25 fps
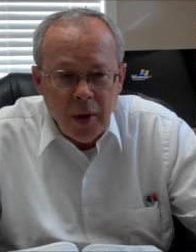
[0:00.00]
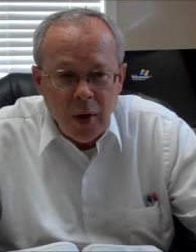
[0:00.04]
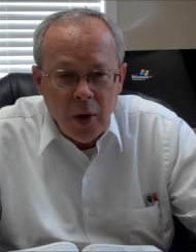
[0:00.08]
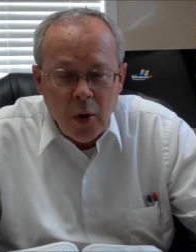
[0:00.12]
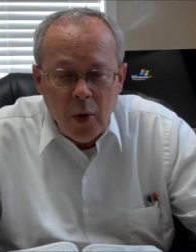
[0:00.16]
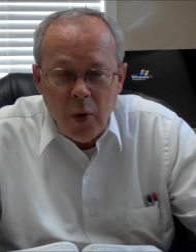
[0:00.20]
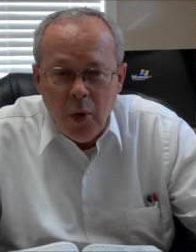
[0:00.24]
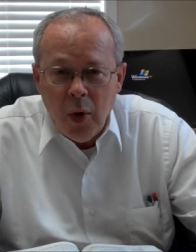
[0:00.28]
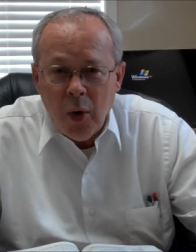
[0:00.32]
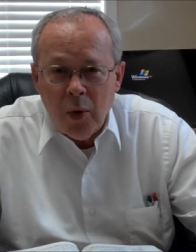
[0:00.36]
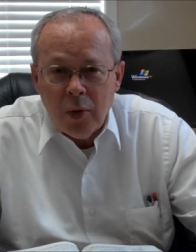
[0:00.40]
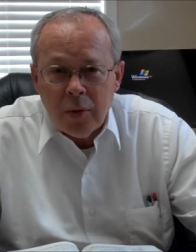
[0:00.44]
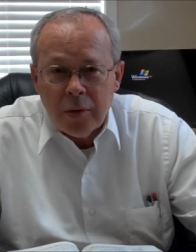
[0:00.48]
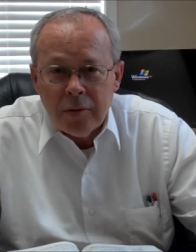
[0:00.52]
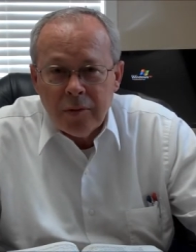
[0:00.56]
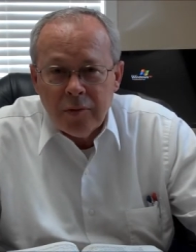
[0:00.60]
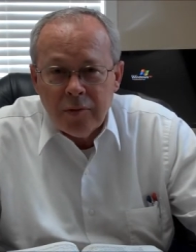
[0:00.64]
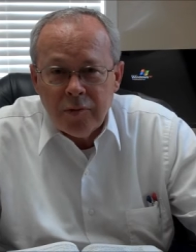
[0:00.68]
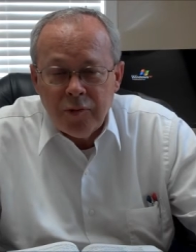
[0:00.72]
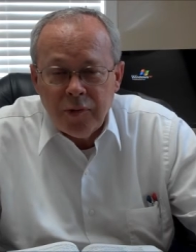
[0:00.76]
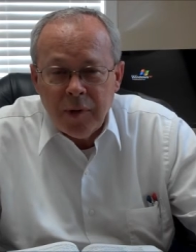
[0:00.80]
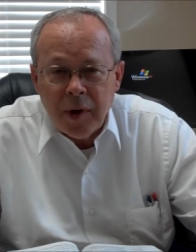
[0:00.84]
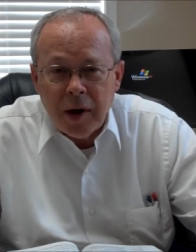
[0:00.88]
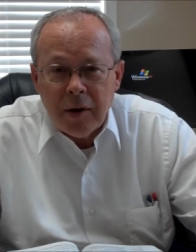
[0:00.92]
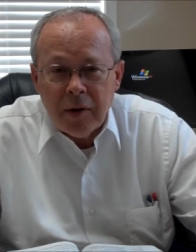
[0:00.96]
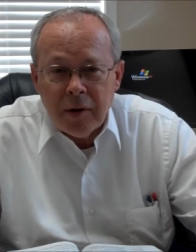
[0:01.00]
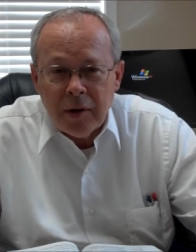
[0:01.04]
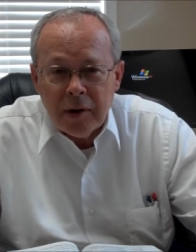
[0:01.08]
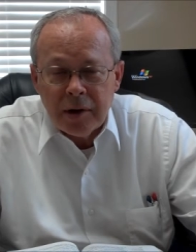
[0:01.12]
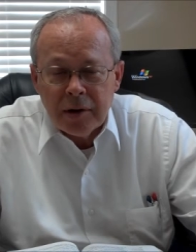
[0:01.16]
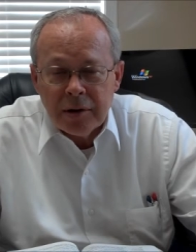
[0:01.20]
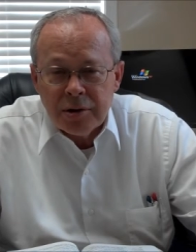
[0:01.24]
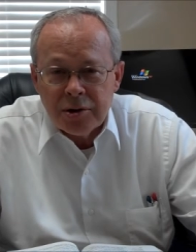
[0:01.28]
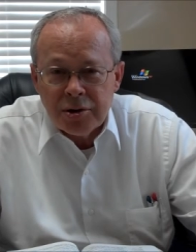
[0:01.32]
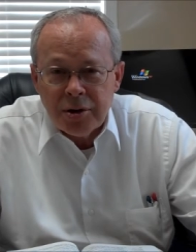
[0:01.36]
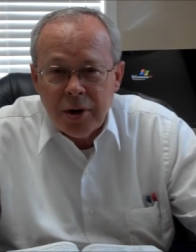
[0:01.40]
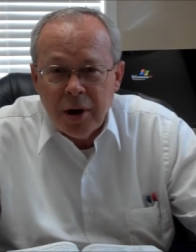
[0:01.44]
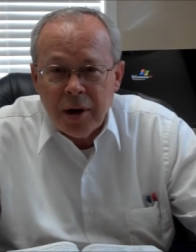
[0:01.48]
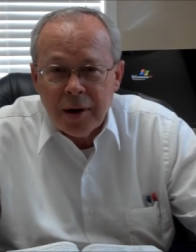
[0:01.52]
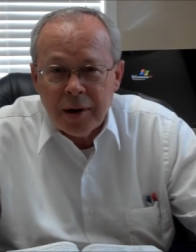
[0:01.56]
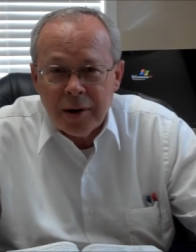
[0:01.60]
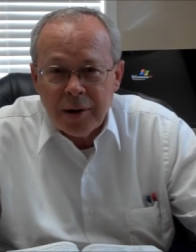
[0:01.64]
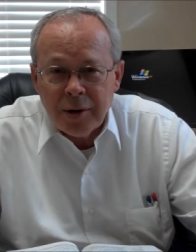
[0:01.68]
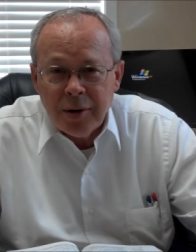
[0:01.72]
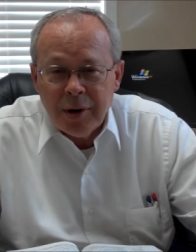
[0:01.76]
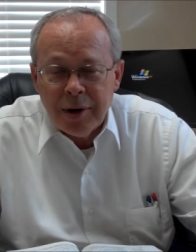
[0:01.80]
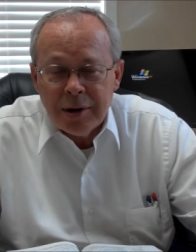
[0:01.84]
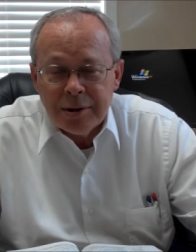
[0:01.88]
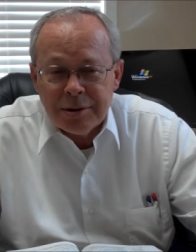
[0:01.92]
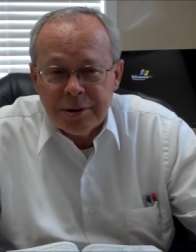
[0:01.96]
quote, firing a shot
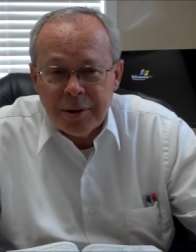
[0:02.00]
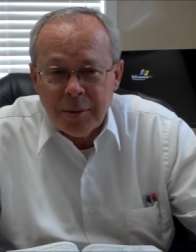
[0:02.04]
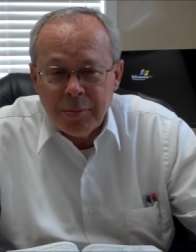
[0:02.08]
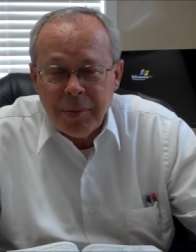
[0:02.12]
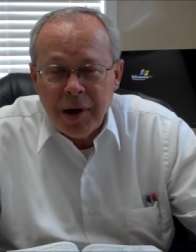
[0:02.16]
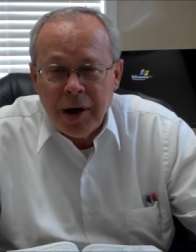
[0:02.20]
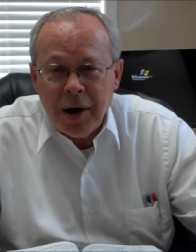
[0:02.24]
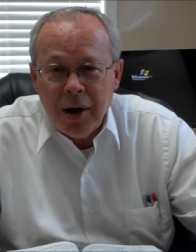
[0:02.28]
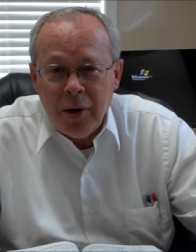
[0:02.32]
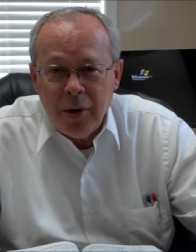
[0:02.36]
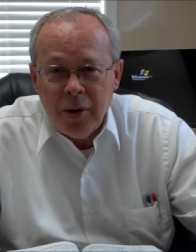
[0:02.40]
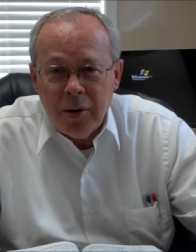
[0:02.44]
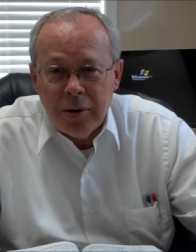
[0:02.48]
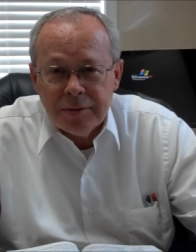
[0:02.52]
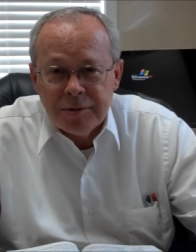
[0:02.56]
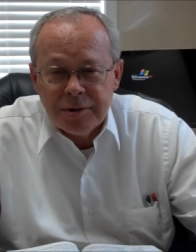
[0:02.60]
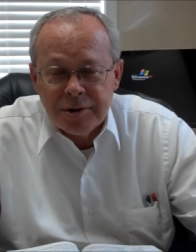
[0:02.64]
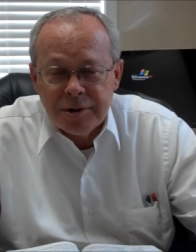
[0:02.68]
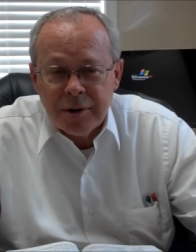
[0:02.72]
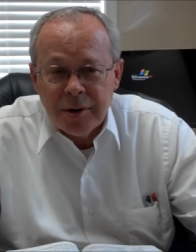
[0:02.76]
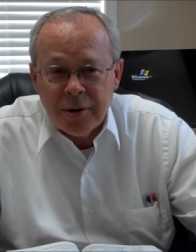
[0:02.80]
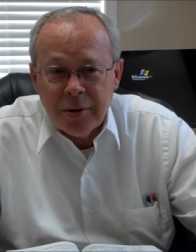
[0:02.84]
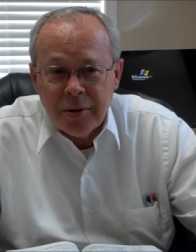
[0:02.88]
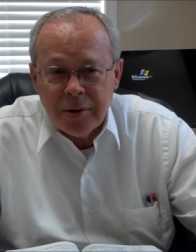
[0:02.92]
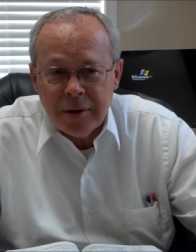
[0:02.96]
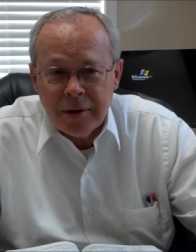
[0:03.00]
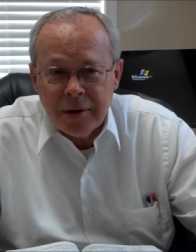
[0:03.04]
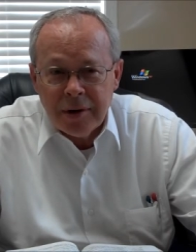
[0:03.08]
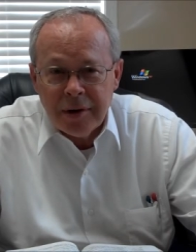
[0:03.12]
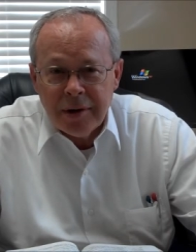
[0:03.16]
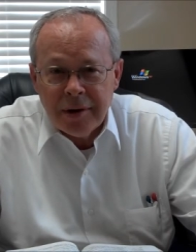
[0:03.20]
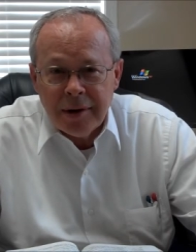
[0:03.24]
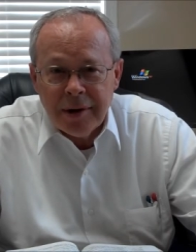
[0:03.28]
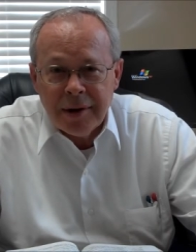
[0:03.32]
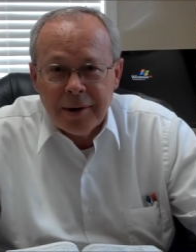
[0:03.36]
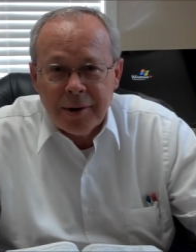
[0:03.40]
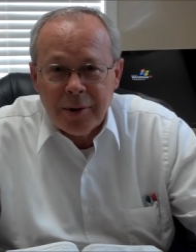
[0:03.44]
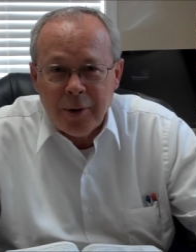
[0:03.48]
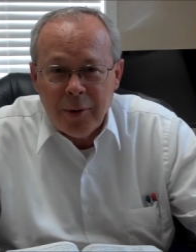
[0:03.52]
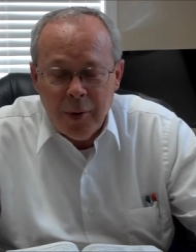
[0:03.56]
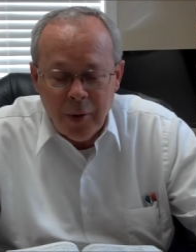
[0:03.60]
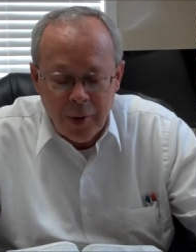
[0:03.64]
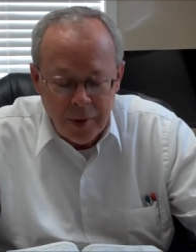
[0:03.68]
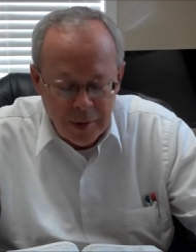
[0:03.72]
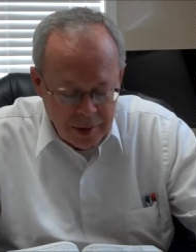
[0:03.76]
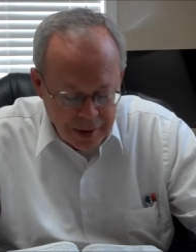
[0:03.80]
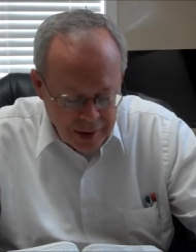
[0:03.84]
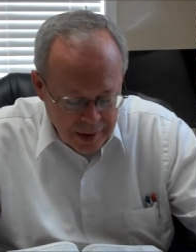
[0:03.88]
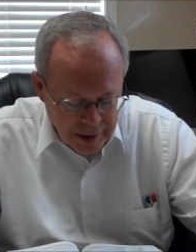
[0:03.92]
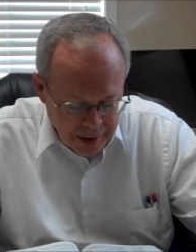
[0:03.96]
across the bow of Syria,
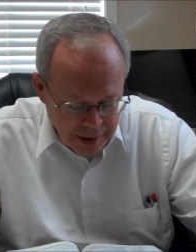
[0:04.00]
unquote.